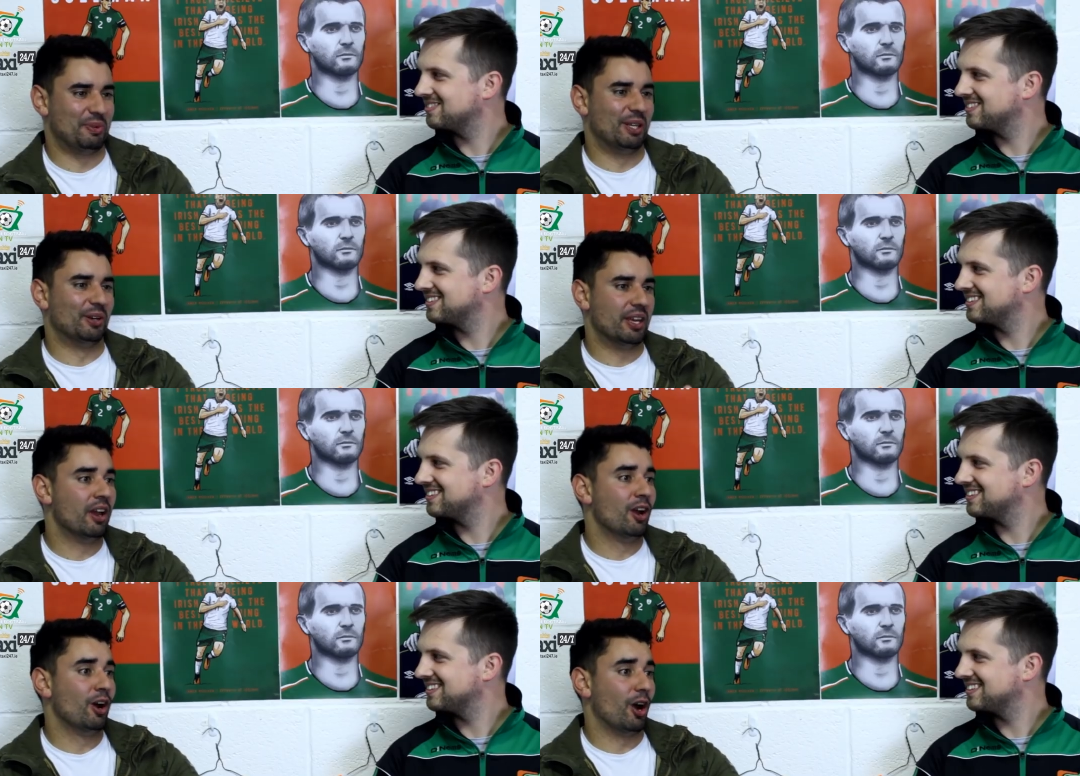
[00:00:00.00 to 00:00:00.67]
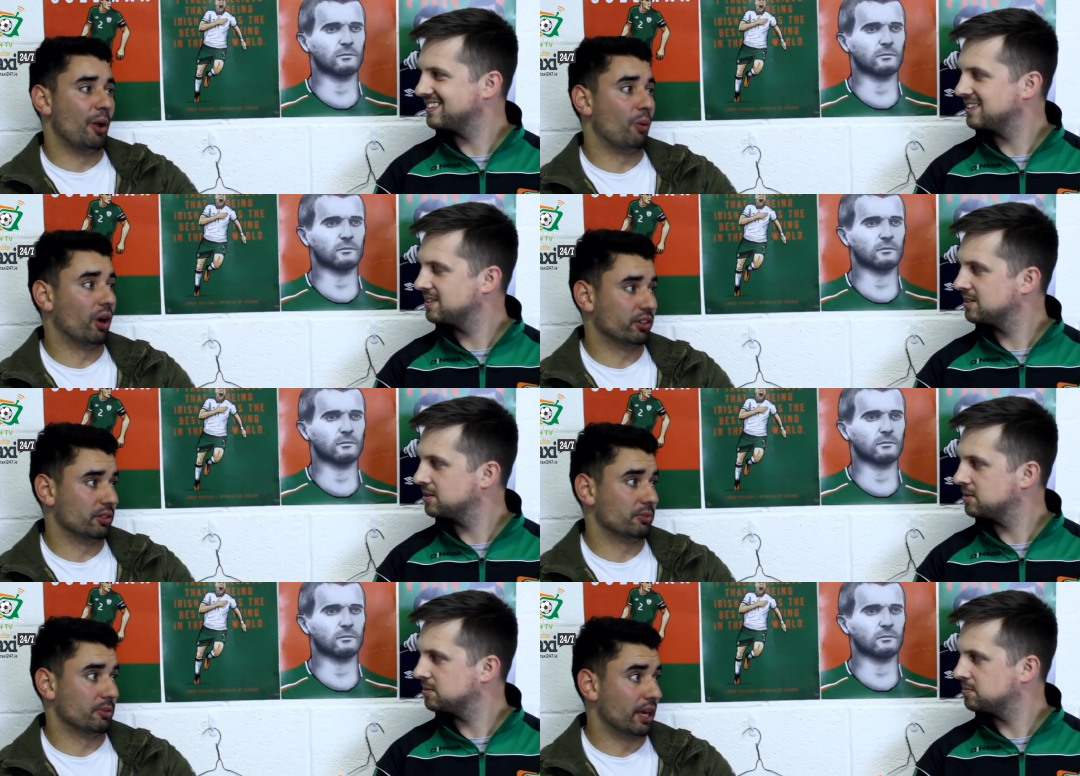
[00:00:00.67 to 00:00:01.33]
Speaker 1: mean I, I
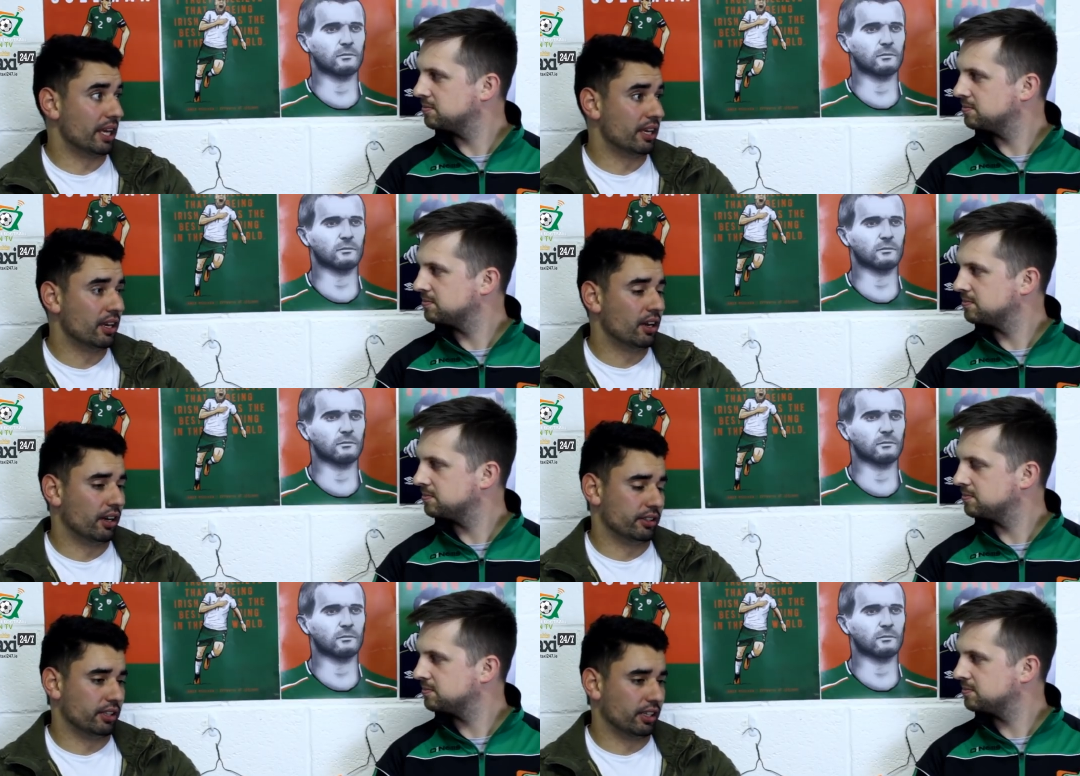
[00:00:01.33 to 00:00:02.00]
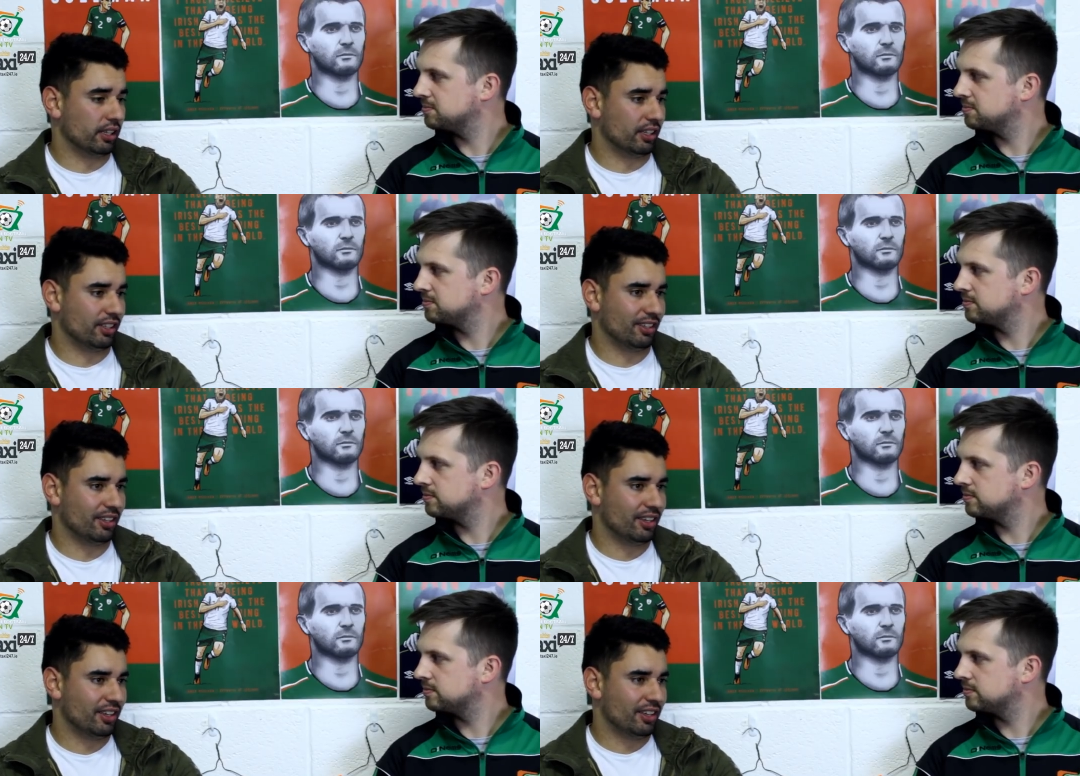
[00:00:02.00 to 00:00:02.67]
want him to play. I think
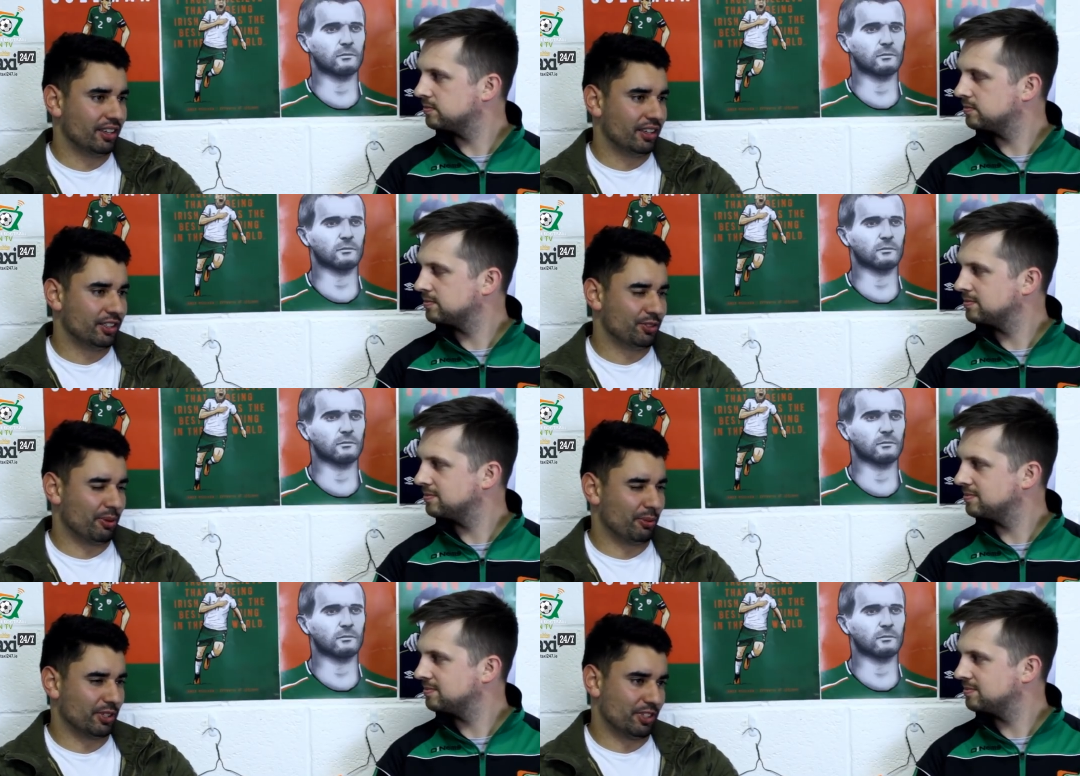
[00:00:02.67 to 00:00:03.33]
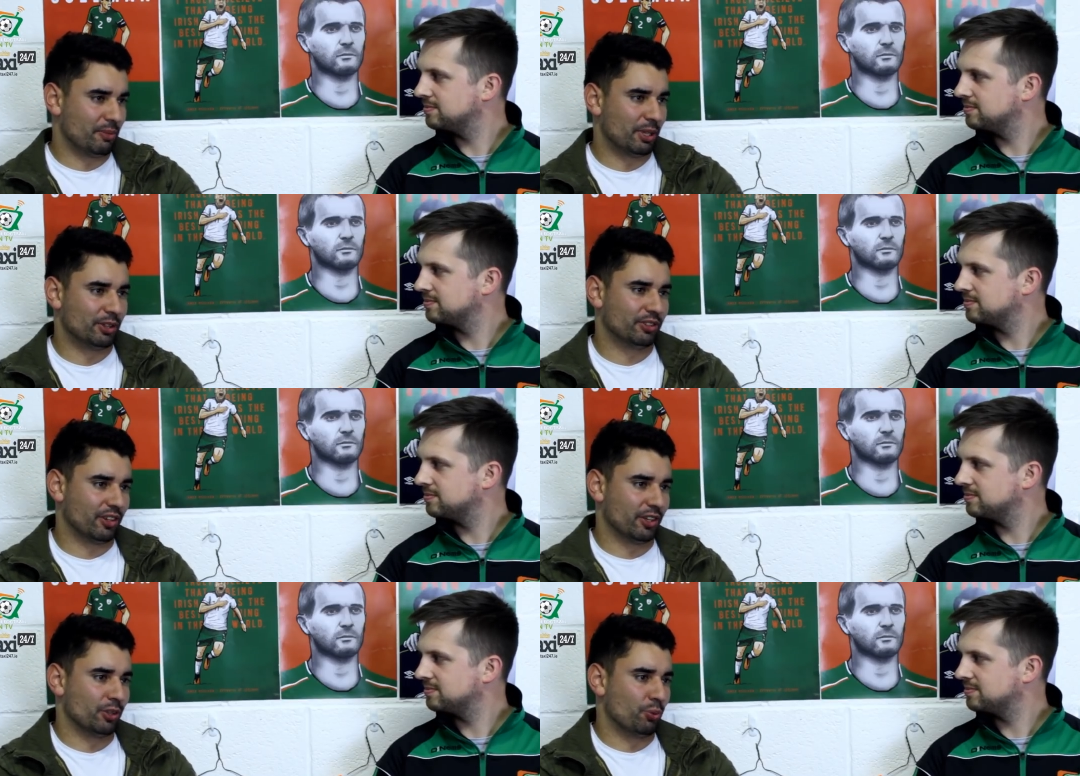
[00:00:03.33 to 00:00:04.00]
you remember what I said about
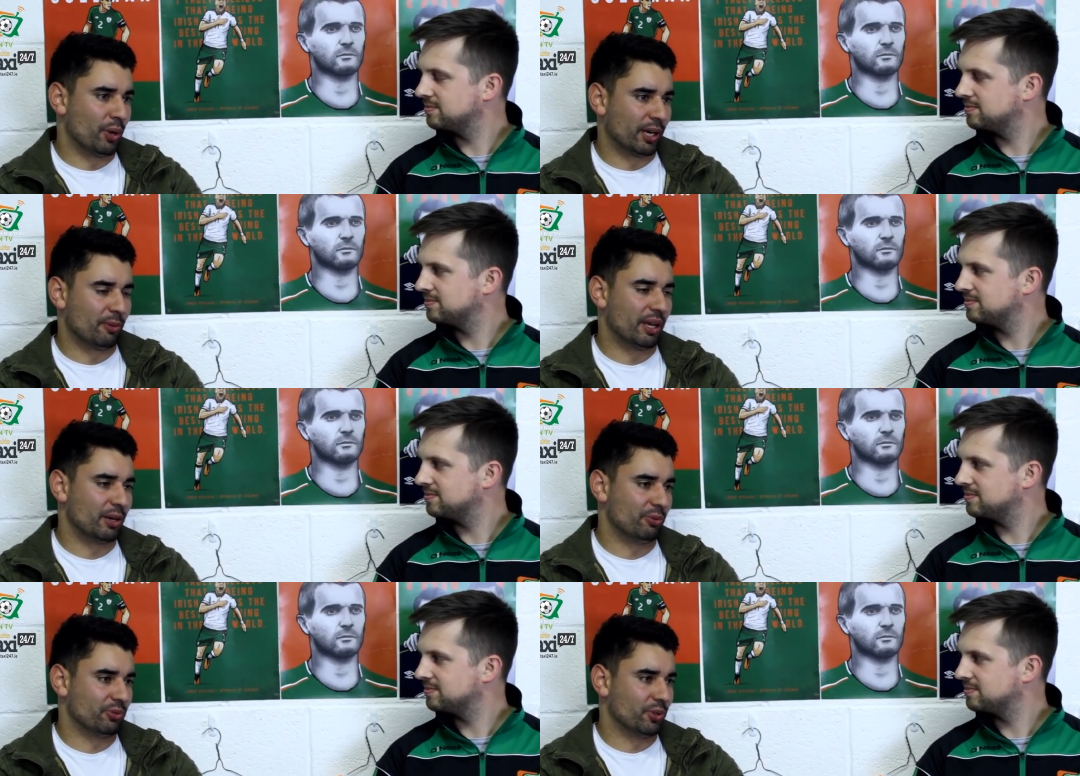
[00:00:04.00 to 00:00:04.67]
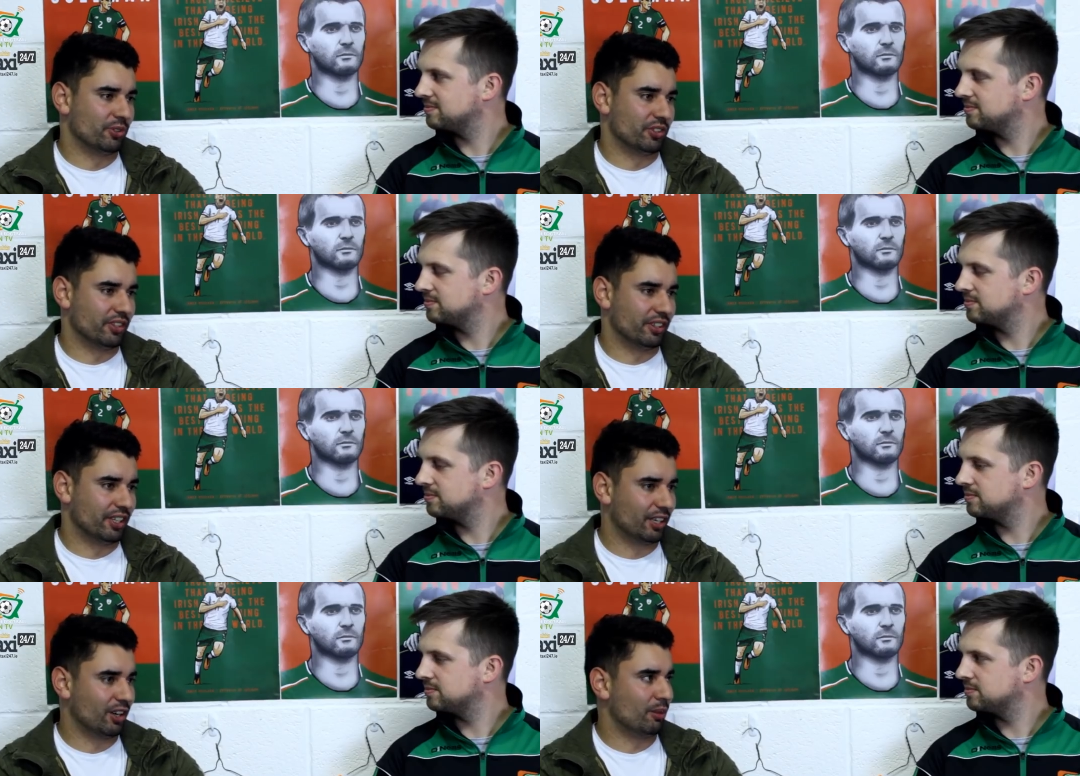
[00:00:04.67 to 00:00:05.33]
kind of the winger playing up front? I
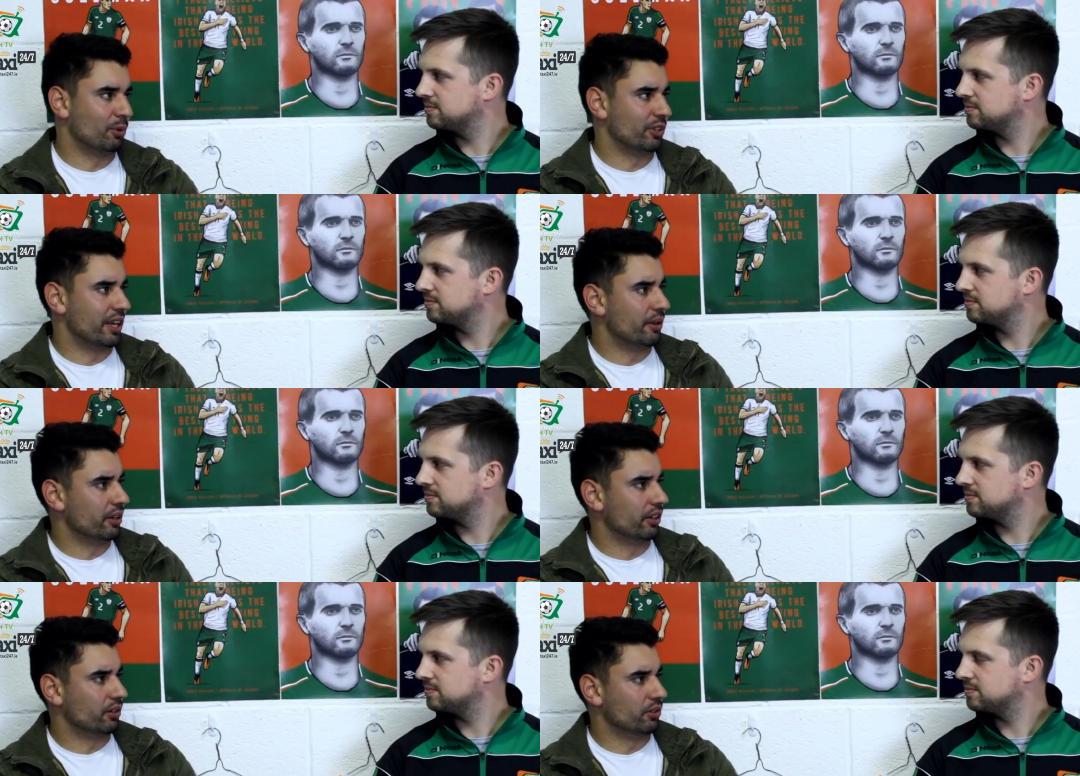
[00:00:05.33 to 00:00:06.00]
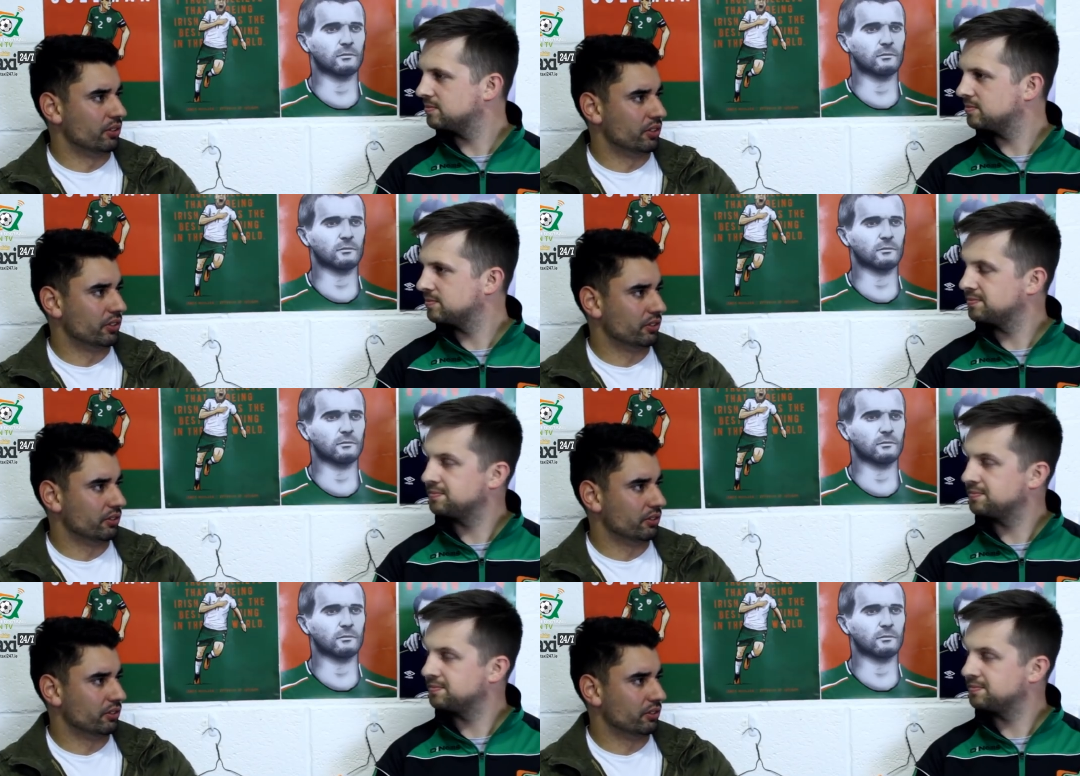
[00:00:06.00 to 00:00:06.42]
think Callum O'Dowda could